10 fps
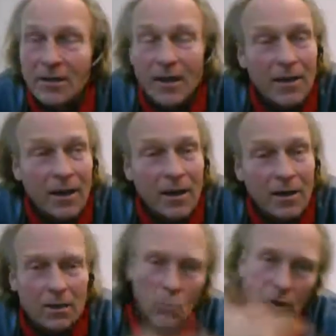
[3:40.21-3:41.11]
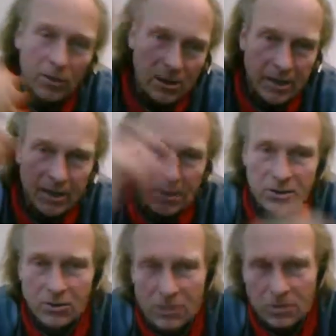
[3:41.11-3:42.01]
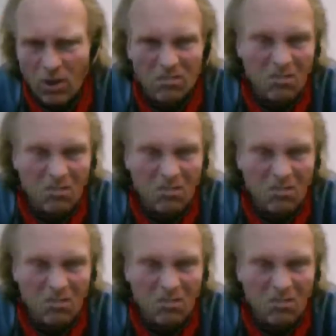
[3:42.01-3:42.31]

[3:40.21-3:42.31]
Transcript: and they're there, all in my tailored suits, or